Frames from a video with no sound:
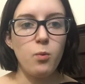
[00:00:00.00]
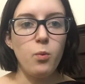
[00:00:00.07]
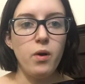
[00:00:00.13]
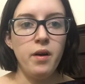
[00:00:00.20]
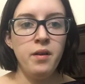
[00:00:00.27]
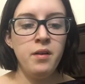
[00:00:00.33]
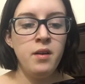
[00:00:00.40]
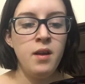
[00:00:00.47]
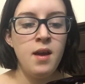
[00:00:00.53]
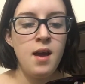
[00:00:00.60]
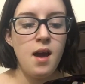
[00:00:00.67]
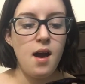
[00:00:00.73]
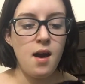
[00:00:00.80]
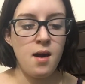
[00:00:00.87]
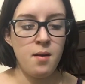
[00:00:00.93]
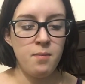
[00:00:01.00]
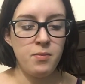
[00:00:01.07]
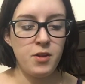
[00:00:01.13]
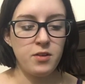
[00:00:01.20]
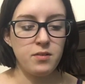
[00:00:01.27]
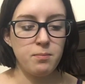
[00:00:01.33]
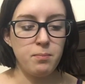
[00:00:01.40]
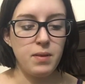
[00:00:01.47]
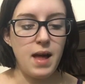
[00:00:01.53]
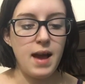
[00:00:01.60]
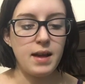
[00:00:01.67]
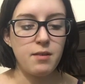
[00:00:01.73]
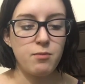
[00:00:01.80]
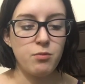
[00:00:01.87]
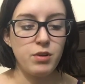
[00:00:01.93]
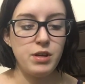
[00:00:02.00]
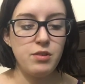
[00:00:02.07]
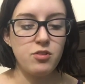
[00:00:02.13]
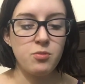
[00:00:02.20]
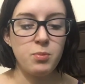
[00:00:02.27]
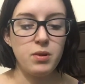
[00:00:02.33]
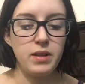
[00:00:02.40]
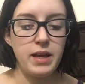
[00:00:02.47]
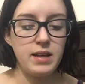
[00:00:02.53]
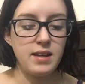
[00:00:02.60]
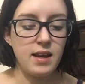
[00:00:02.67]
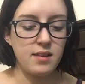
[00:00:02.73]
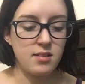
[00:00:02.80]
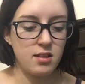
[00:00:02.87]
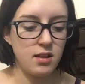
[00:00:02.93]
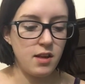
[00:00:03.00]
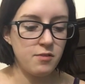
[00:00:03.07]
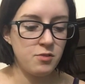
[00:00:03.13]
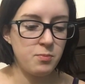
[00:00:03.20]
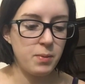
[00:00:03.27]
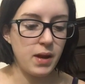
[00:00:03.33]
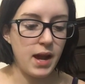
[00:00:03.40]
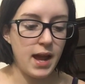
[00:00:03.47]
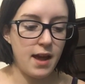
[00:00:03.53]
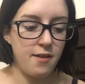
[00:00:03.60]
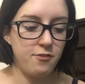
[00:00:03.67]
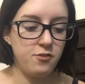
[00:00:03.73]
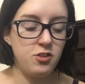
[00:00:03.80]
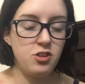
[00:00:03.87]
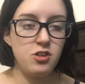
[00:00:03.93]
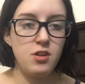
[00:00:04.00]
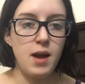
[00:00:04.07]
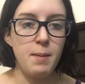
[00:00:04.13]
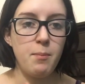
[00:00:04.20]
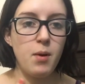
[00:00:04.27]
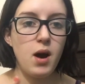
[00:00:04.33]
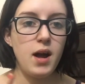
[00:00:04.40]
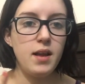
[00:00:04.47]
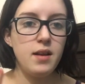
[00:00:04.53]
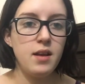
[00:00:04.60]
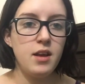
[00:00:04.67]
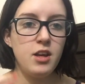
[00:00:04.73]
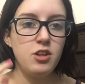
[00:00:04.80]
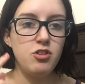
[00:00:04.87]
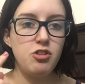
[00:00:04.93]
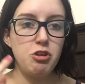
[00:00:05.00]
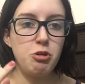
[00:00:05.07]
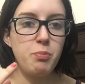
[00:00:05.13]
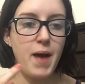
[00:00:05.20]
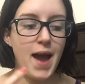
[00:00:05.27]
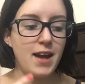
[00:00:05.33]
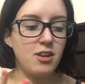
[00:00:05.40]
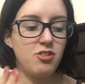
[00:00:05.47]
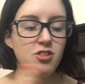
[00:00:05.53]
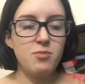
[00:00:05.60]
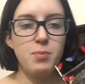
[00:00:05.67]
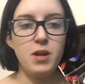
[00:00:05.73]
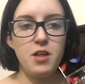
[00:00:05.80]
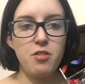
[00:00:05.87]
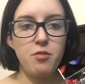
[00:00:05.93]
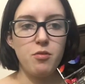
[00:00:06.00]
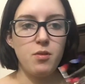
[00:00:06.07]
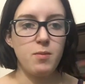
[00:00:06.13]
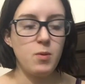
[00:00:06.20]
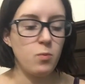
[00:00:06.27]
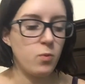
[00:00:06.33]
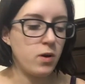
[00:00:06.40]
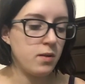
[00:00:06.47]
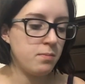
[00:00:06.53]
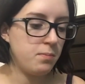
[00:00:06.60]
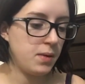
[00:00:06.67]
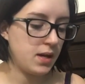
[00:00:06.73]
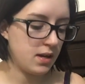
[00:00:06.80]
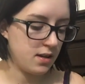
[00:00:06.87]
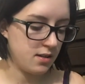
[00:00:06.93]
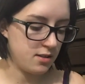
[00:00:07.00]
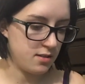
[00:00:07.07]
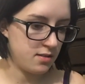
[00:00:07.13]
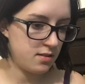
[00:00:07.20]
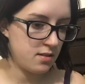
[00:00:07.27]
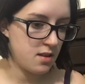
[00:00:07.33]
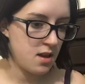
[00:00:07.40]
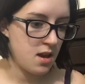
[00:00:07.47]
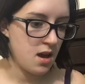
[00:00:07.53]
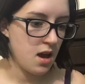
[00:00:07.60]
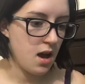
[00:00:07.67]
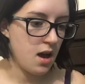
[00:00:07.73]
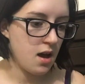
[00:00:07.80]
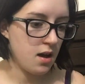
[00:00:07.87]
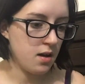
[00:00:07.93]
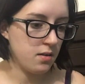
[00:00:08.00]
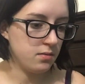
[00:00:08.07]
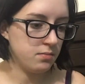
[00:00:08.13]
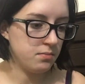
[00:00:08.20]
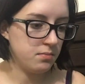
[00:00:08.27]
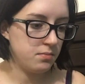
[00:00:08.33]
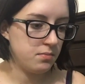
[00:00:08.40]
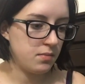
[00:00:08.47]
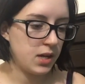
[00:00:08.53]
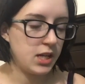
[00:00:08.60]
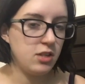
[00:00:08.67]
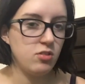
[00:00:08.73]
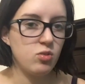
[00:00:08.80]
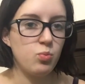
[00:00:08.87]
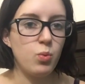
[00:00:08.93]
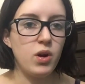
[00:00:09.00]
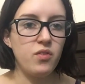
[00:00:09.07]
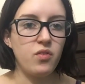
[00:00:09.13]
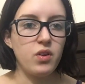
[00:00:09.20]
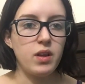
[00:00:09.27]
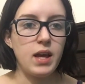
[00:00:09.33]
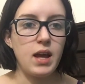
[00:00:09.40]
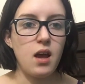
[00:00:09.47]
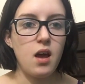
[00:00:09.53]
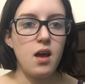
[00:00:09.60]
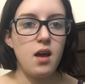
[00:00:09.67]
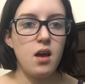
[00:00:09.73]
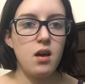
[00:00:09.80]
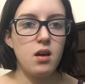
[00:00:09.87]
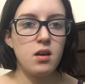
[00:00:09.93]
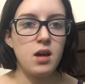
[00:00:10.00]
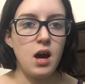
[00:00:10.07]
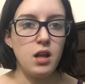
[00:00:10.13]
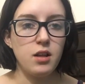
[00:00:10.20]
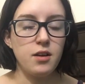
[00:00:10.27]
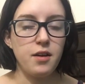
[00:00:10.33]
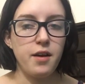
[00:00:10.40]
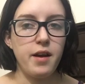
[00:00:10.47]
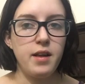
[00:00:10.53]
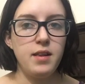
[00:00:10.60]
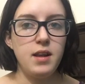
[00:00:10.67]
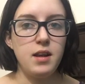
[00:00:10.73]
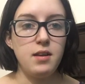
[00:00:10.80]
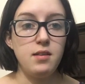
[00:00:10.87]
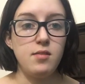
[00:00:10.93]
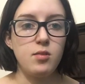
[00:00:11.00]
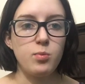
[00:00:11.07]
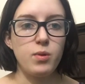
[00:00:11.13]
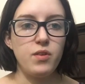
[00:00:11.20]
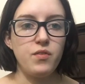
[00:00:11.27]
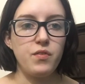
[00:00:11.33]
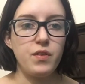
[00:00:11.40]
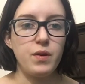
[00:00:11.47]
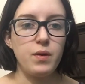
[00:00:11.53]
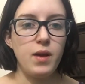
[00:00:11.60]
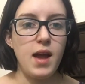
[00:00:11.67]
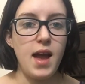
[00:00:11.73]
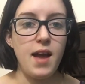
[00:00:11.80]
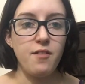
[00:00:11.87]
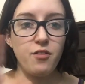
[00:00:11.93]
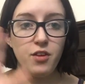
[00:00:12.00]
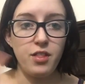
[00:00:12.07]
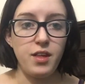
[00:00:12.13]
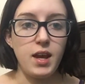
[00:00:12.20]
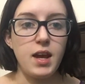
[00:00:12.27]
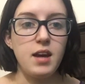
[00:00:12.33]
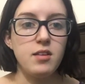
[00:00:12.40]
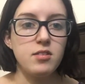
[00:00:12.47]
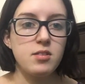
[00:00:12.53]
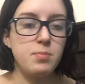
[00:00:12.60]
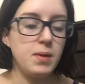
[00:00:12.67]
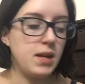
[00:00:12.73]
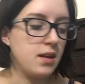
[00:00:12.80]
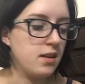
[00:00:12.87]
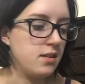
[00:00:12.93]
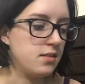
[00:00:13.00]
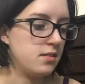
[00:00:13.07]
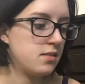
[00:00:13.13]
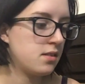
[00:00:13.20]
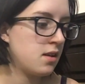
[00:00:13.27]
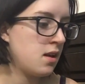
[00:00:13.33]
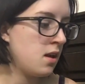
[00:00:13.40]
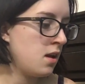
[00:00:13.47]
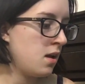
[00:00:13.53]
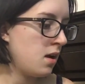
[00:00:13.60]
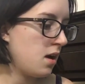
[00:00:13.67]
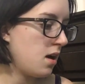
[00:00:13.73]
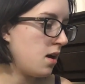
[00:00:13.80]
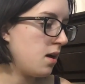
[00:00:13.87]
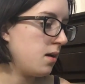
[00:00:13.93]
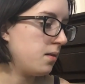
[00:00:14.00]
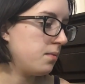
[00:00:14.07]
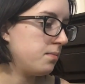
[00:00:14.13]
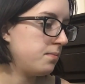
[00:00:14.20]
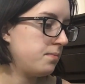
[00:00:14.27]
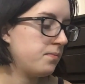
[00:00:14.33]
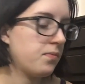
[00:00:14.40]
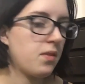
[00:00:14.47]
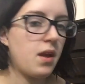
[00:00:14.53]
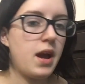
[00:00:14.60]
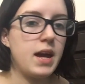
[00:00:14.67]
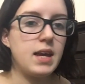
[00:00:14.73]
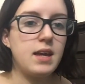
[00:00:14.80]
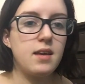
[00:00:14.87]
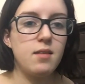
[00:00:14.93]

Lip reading: of 1. They're black reusable latex gloves, but I bought 2 packages, but I threw them in one because I used one for like color, and then I used one for everything else because I